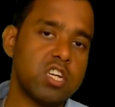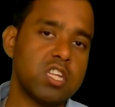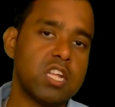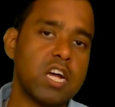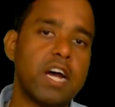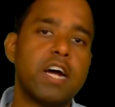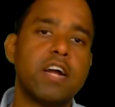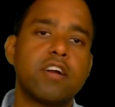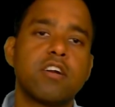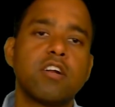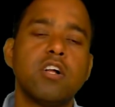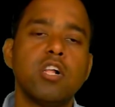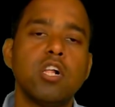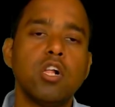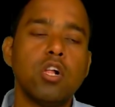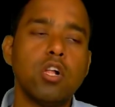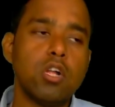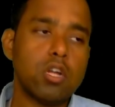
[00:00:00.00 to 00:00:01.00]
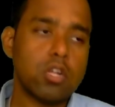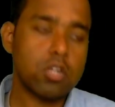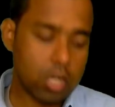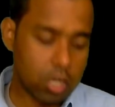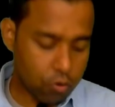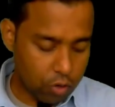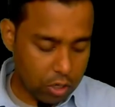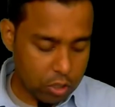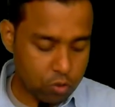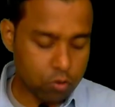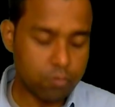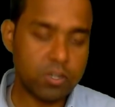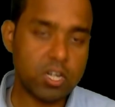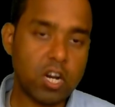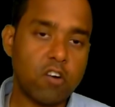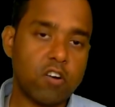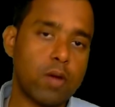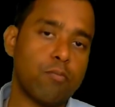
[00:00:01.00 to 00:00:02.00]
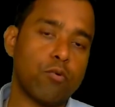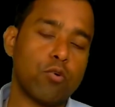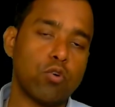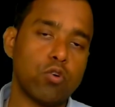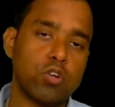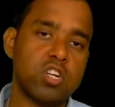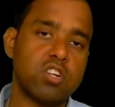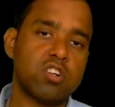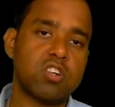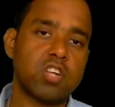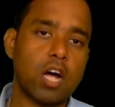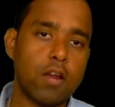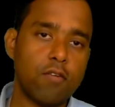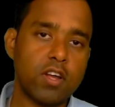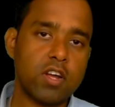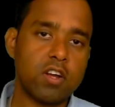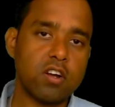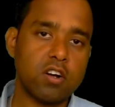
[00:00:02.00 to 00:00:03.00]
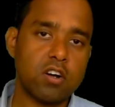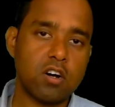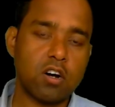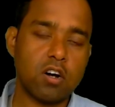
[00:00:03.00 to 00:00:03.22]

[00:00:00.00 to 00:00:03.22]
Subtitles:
that what should be our approach in solving